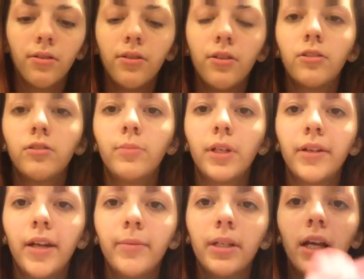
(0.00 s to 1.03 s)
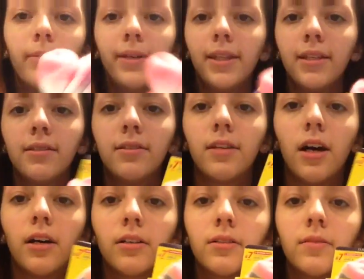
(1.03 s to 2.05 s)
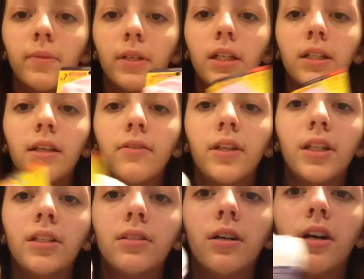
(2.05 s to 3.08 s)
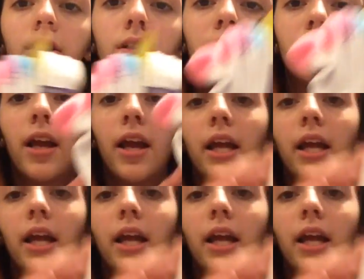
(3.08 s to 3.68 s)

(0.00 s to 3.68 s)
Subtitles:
So my grandma got me these socks because I needed socks,